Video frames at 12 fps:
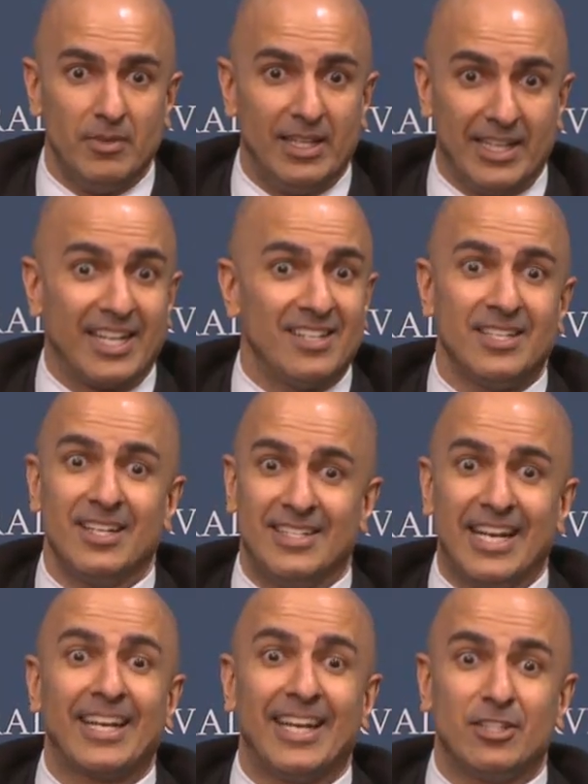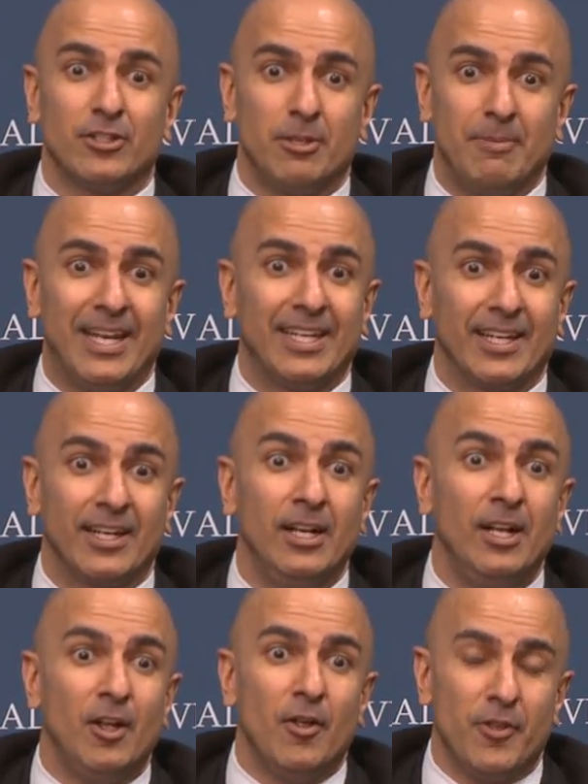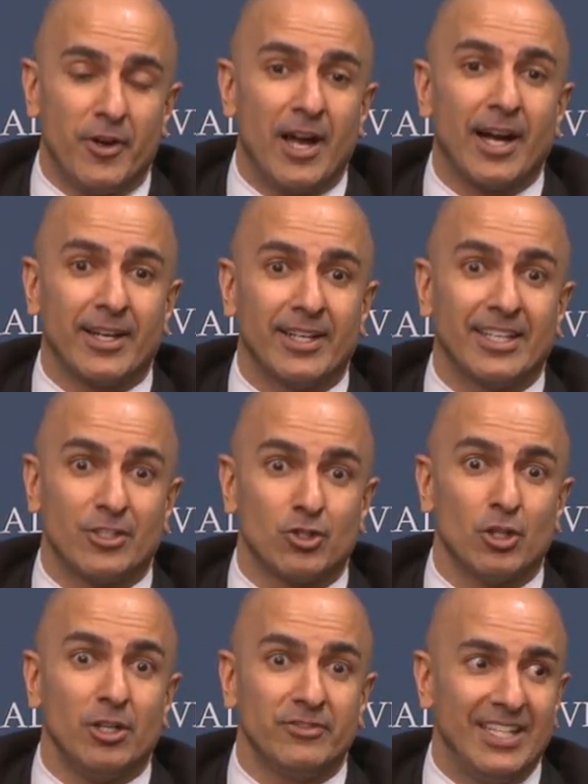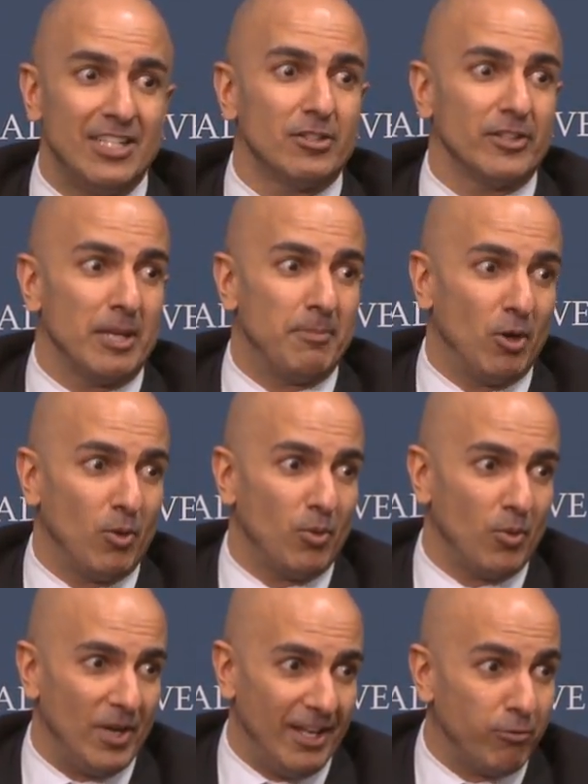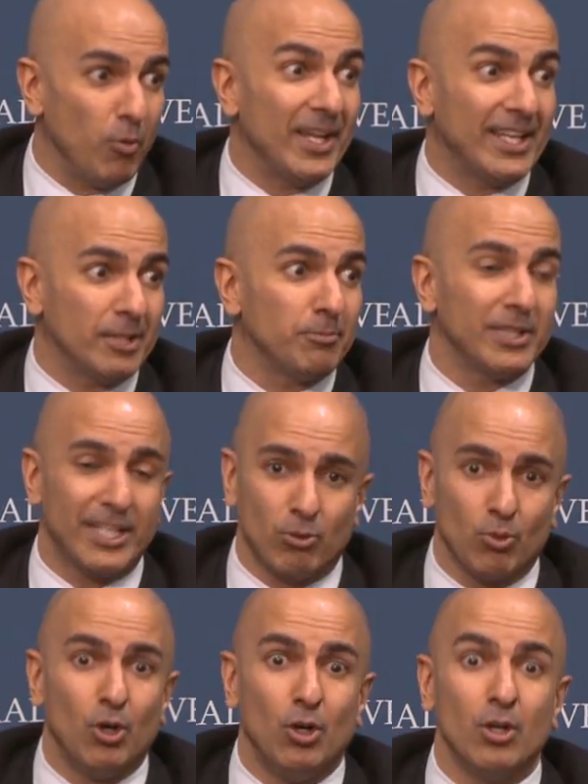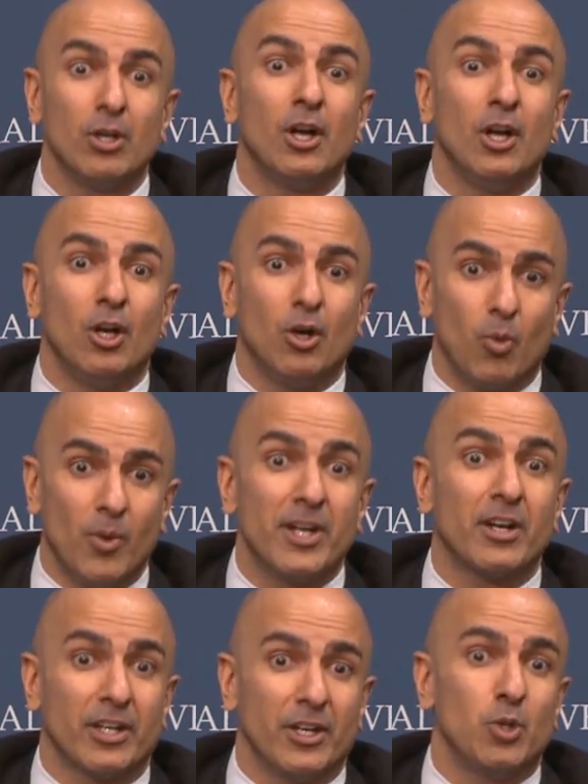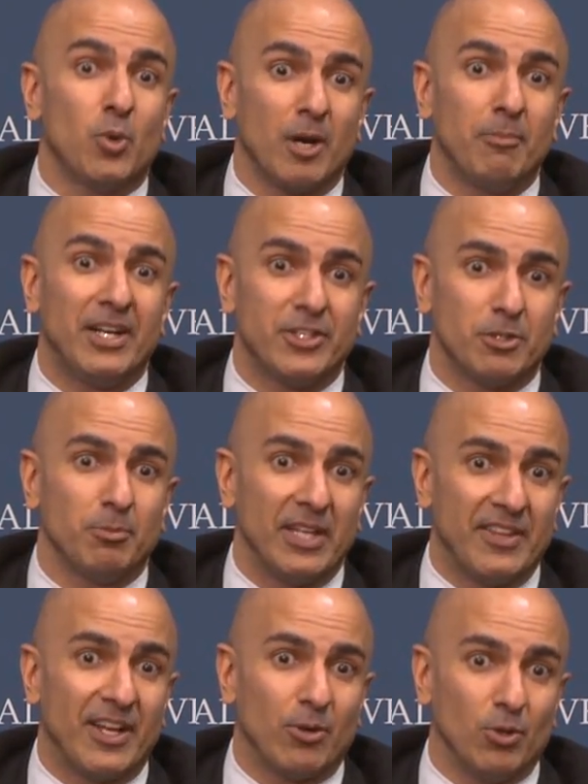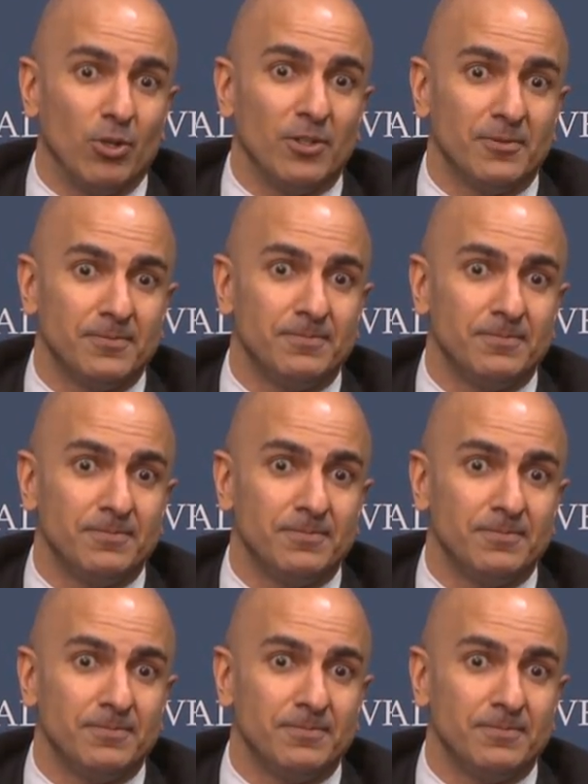like I said, decades in the making. They're not going to get solved easily, but if we can play a role, we are going to do our best to play that role.